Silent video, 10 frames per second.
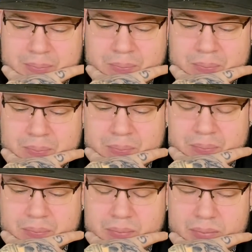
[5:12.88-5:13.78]

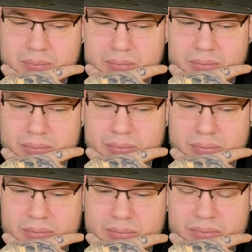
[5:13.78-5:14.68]

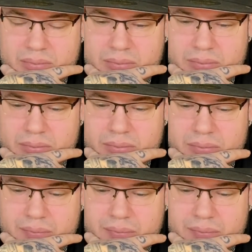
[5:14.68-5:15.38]
Nobody speaks.